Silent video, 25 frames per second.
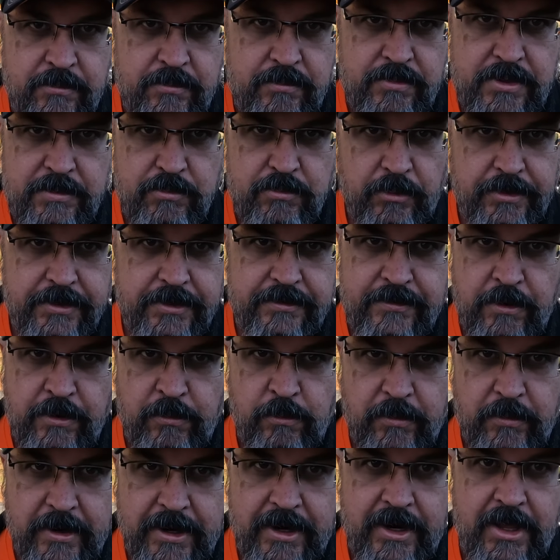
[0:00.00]
people that
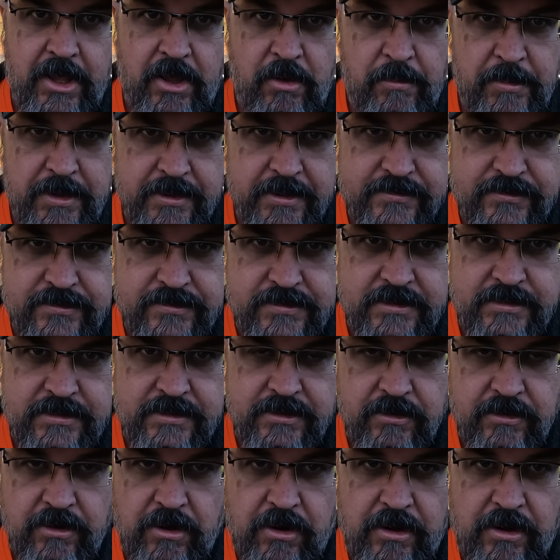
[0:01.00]
don't wear helmets are